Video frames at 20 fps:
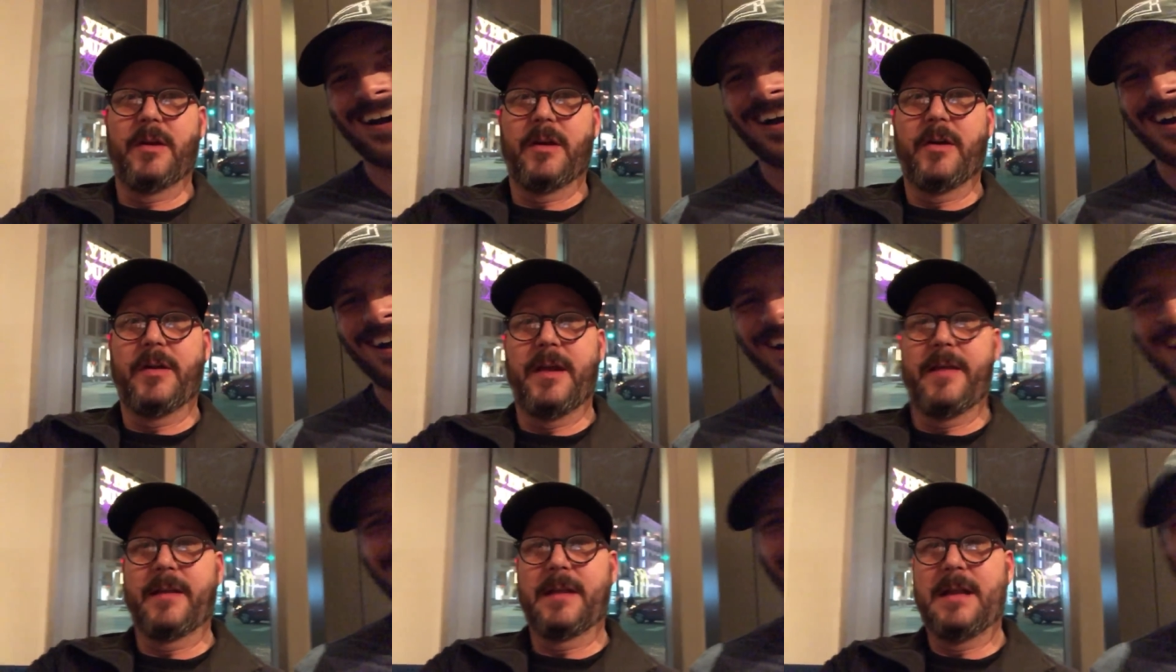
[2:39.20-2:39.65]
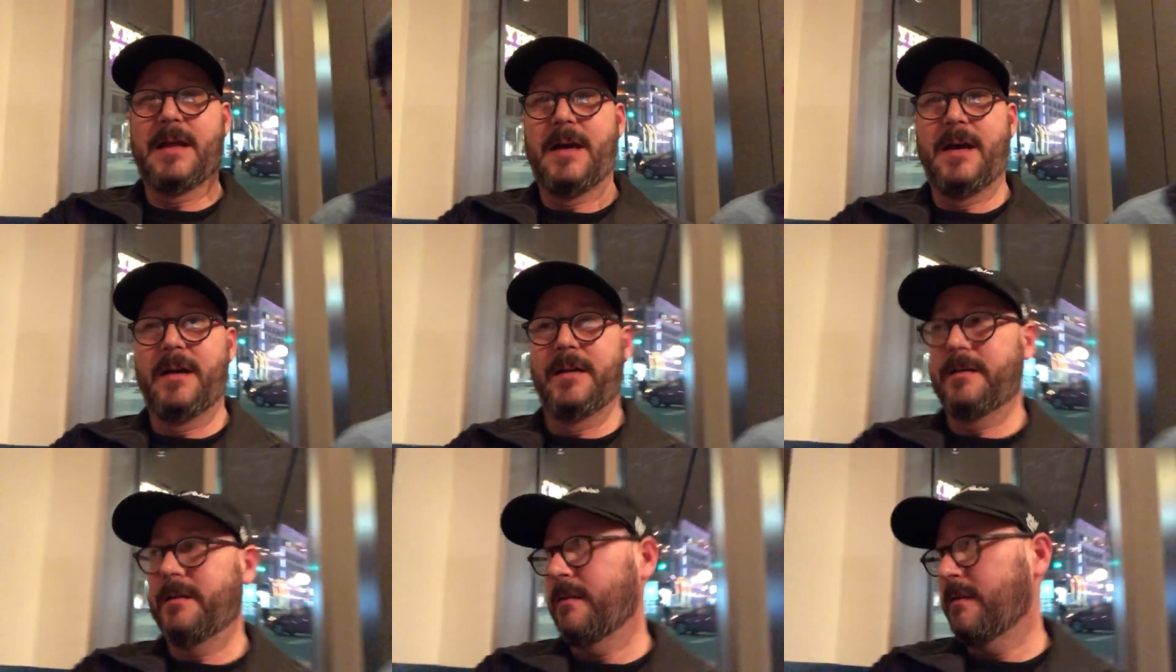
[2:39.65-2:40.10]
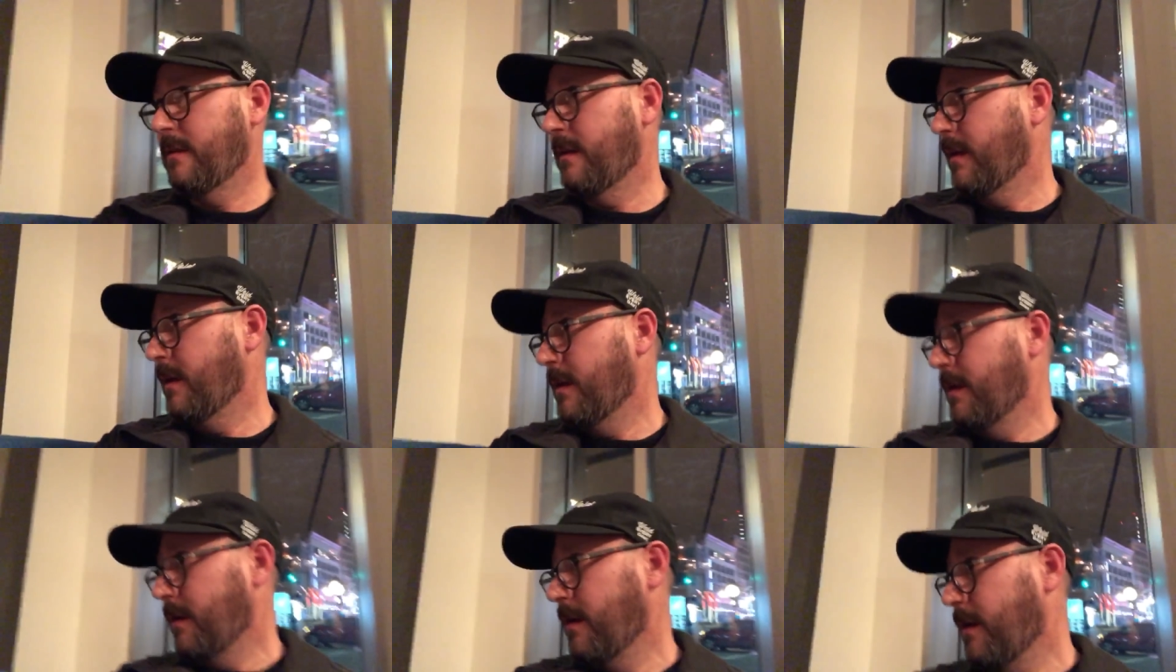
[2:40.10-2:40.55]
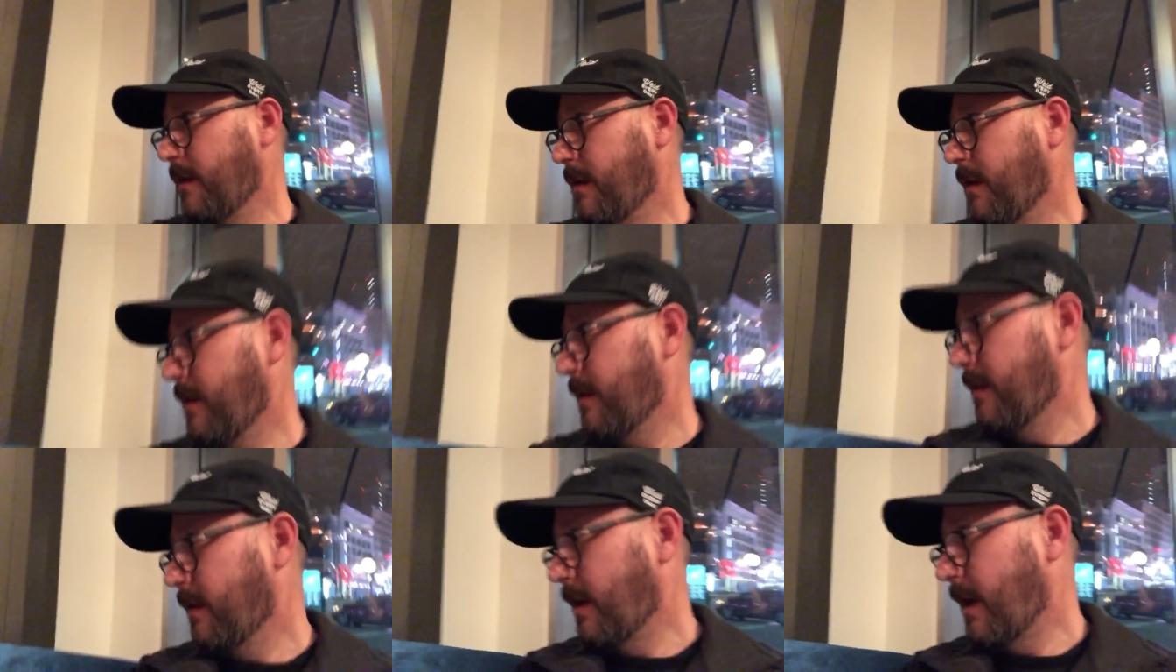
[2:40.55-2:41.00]
to go down the line.
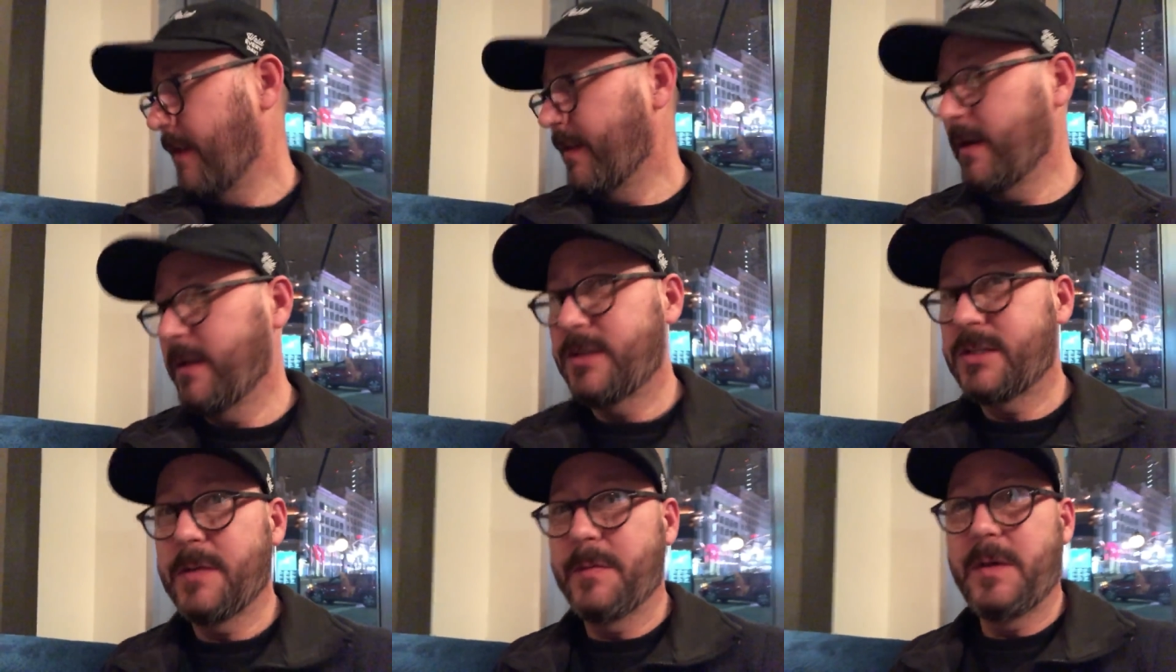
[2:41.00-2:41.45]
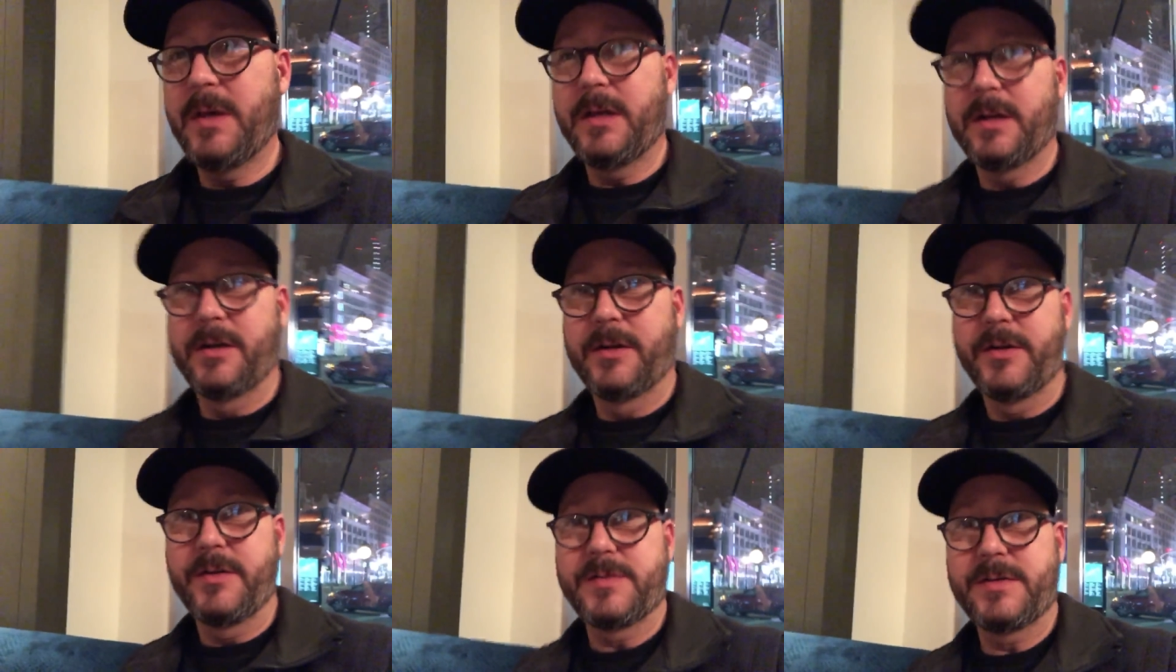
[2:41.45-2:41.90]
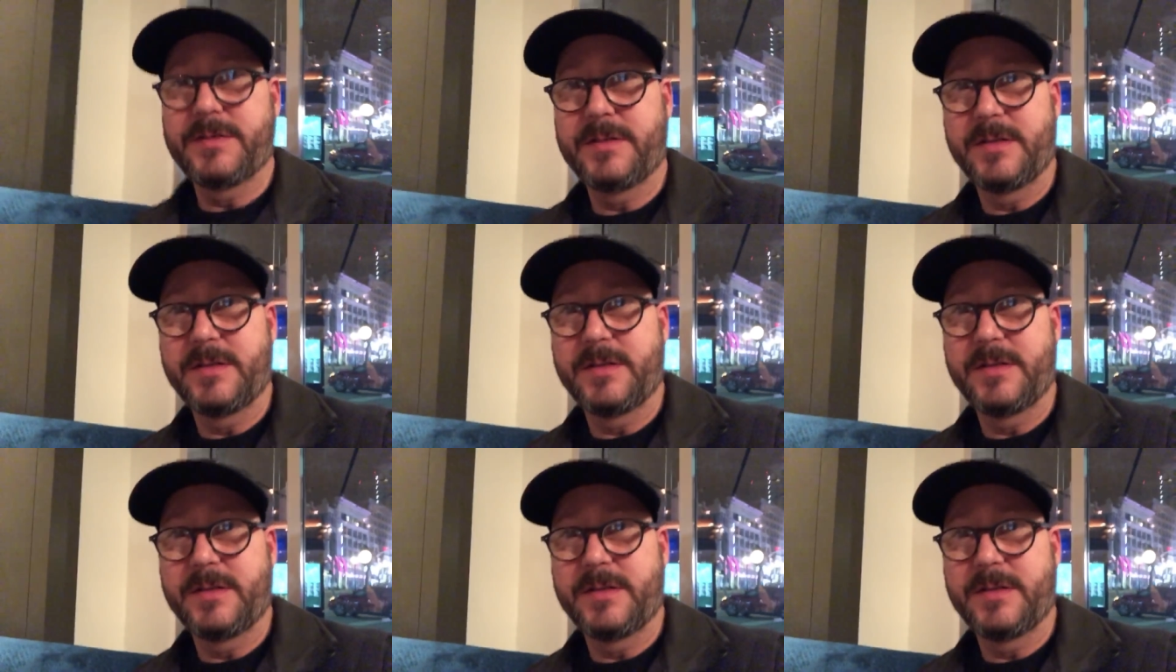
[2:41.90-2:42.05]
I think Jimmy introduces